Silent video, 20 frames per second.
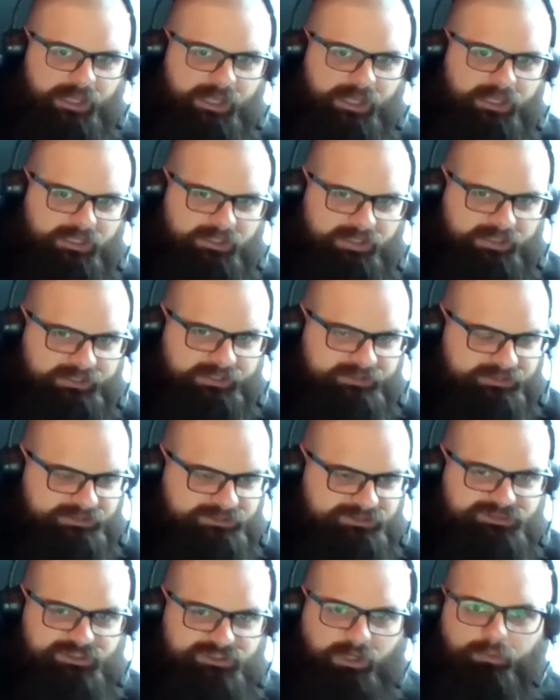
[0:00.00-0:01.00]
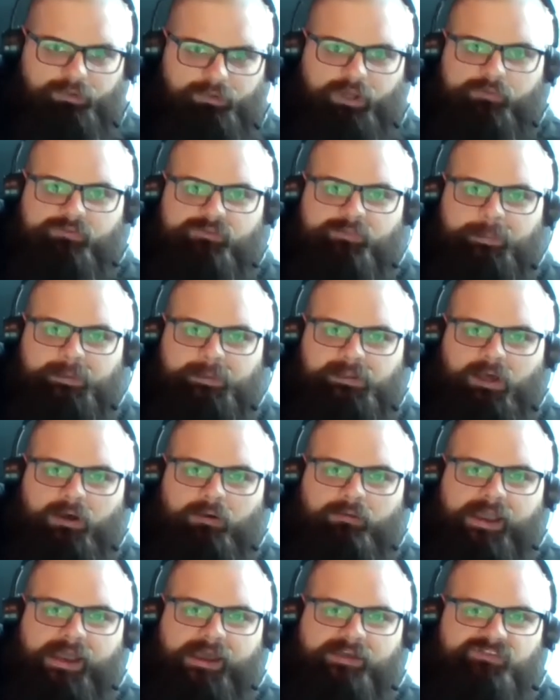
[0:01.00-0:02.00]
Click the show notes below,
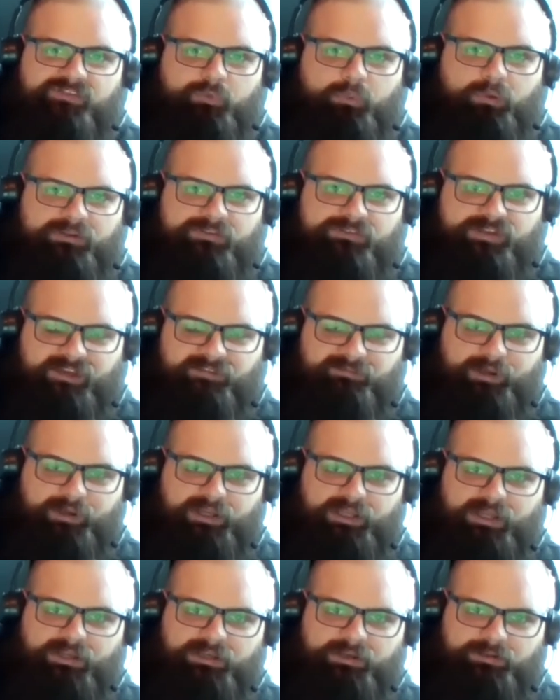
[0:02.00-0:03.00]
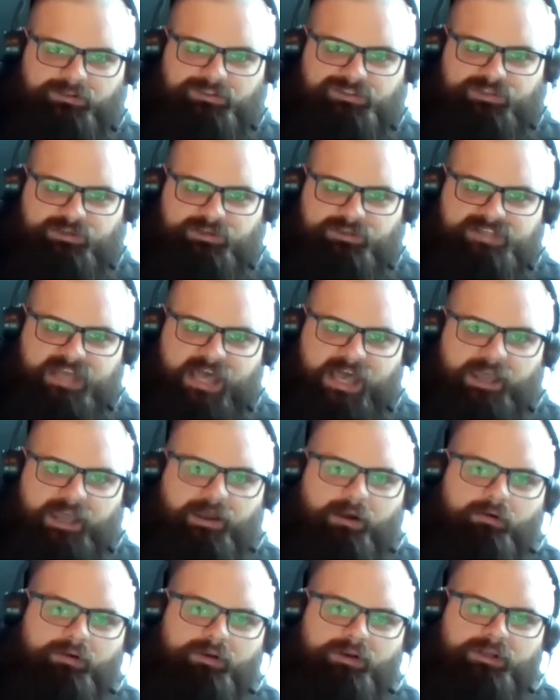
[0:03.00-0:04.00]
guys. You want to save money on your insurance? I
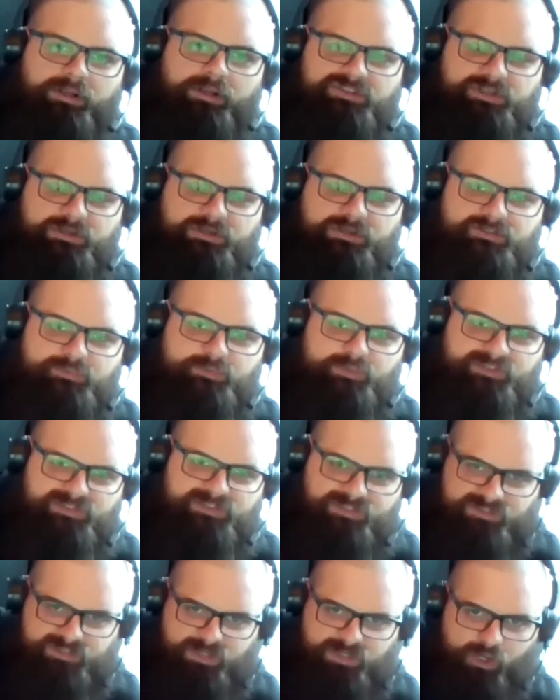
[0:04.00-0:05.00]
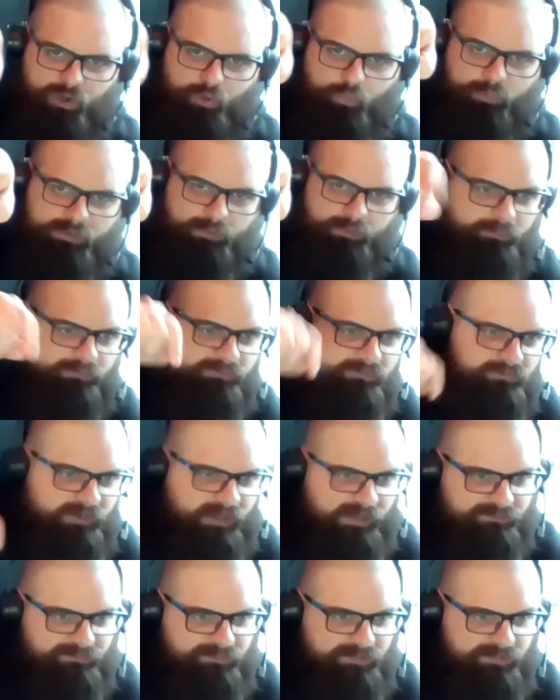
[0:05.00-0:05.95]
own an insurance business. We will save you